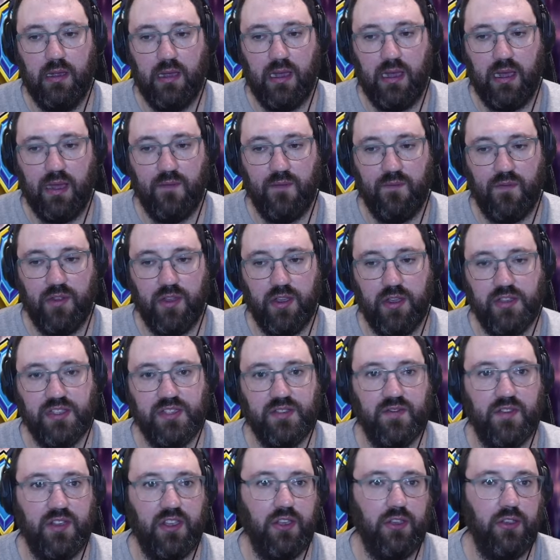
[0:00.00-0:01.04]
And for those
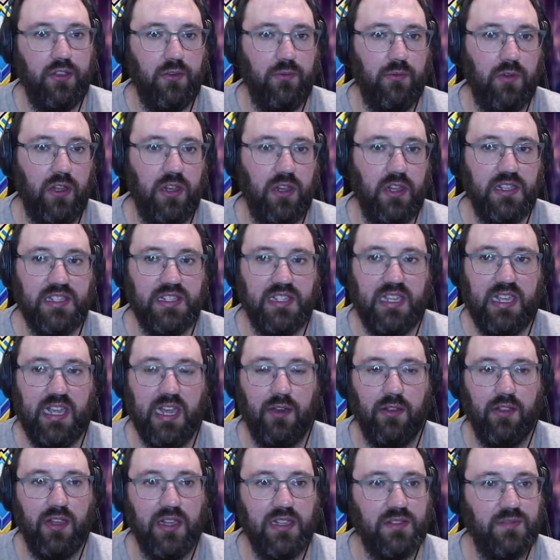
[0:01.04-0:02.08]
of you that want to see
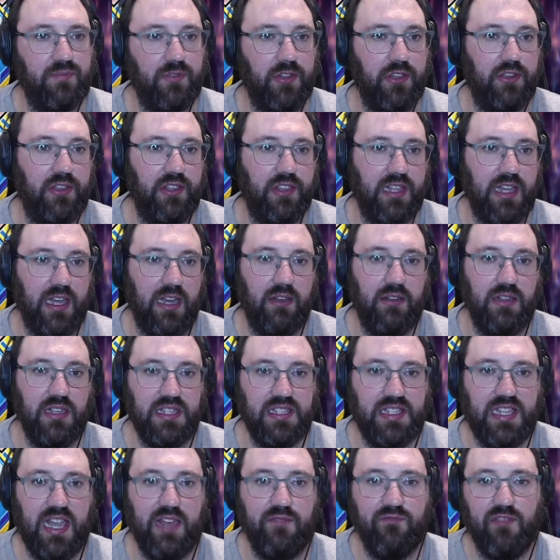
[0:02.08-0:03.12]
how that's broken down, it's
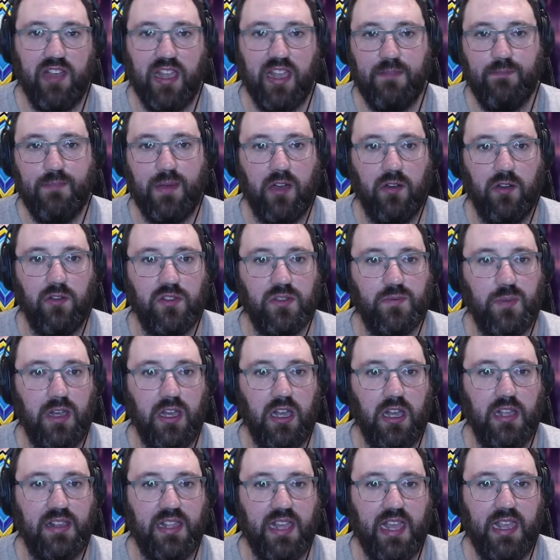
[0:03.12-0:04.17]
10 raid battles
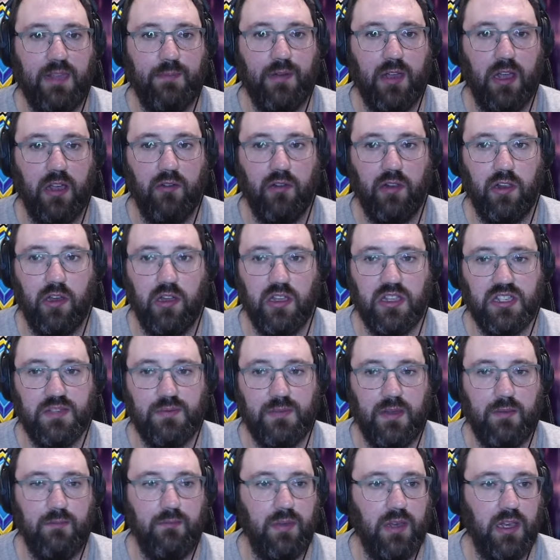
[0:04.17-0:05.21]
per day per alliance
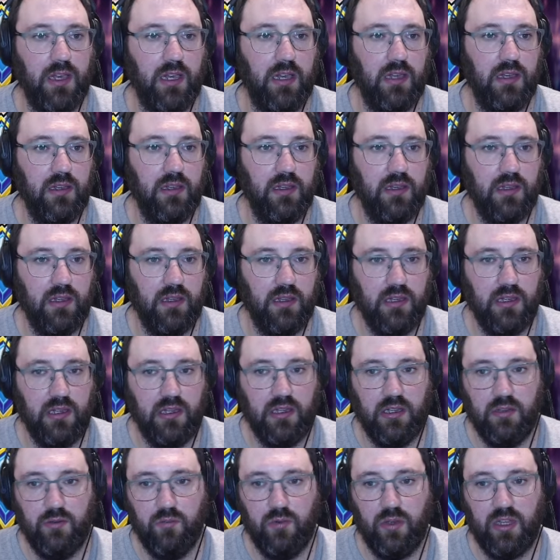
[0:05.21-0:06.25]
member.
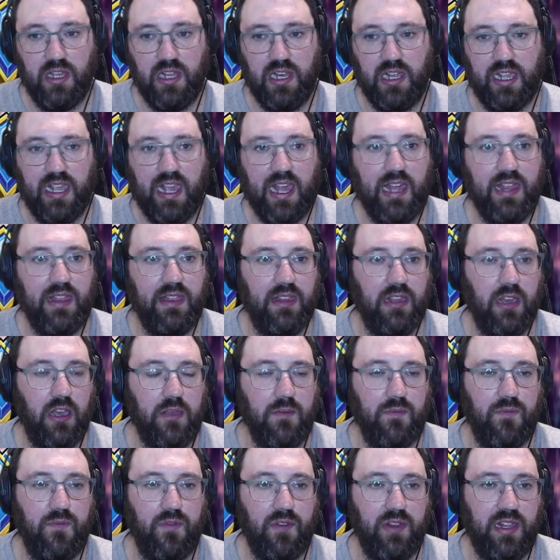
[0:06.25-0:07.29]
We're going to get
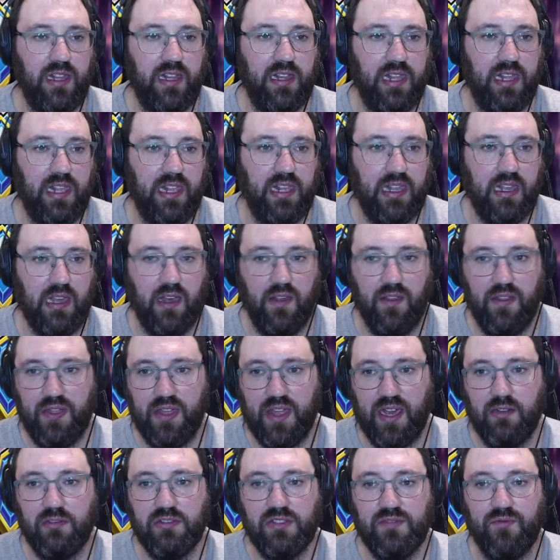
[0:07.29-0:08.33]
hopefully the
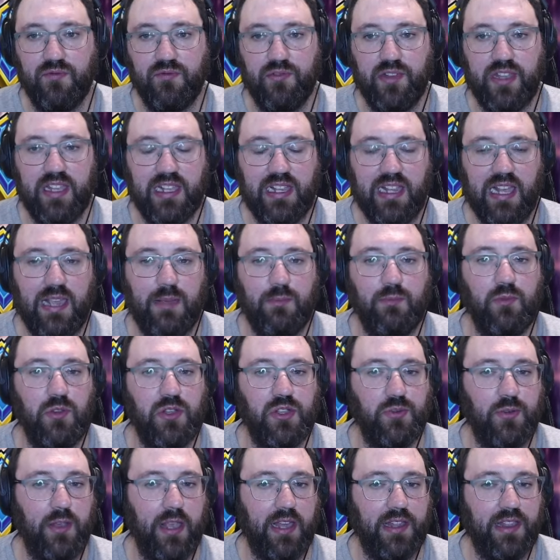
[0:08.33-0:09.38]
1,000 free claim,
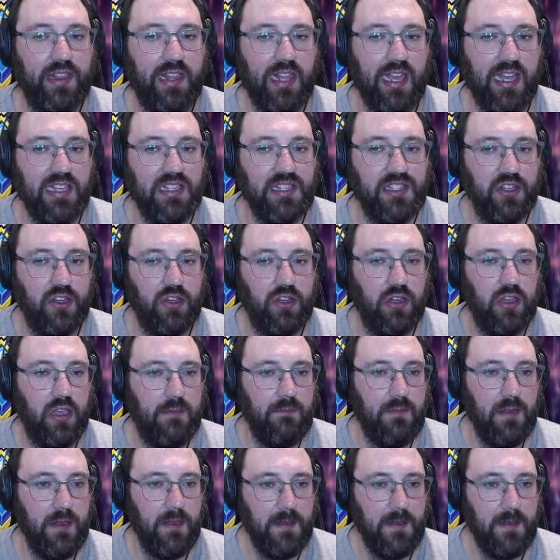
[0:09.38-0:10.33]
which we had last time.